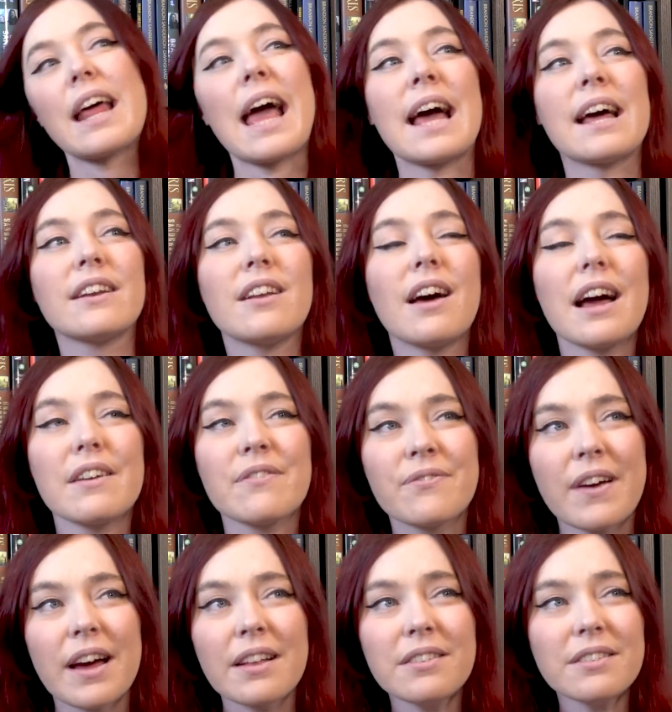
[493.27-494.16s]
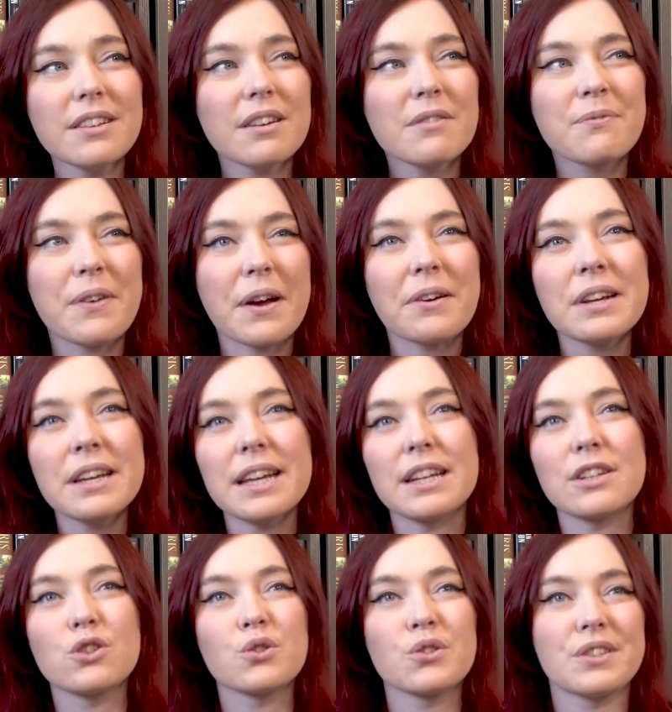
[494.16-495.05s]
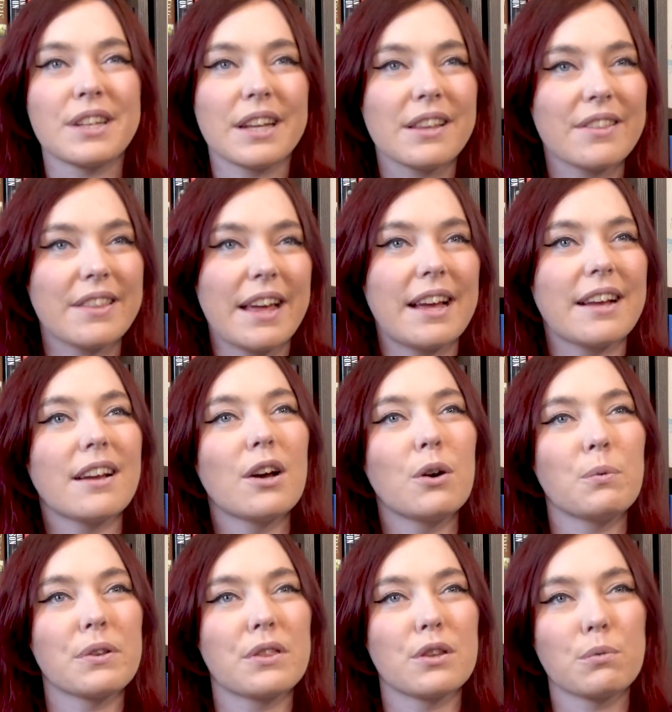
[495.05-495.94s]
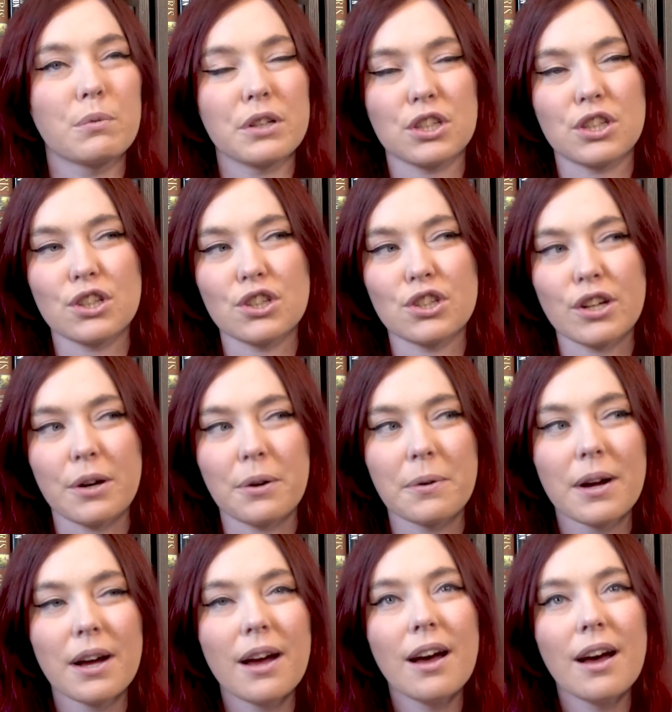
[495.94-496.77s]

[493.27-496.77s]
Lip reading: and I found a very interesting thing with The Witcher show.